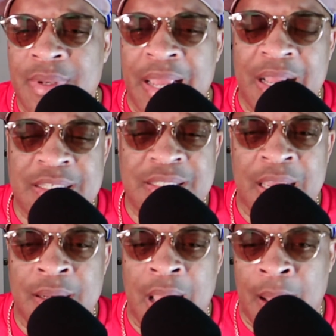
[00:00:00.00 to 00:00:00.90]
Like I
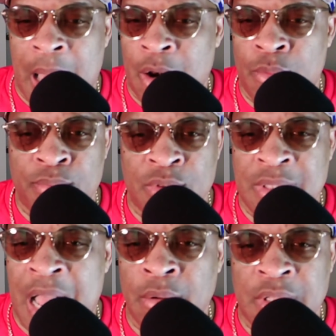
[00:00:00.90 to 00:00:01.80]
said, I don't
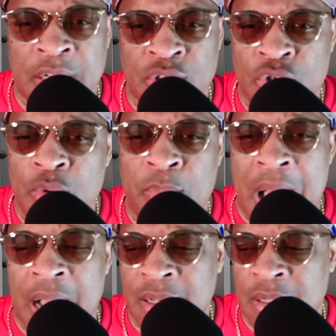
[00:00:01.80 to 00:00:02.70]
doubt that
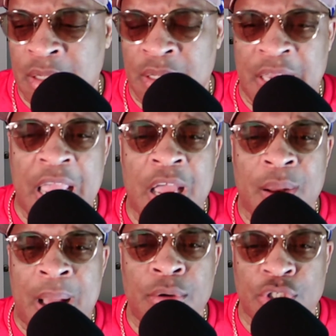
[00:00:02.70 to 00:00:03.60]
Tupac cared
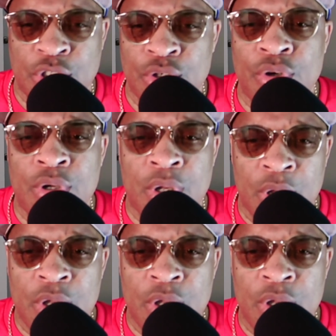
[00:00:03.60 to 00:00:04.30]
about Suge,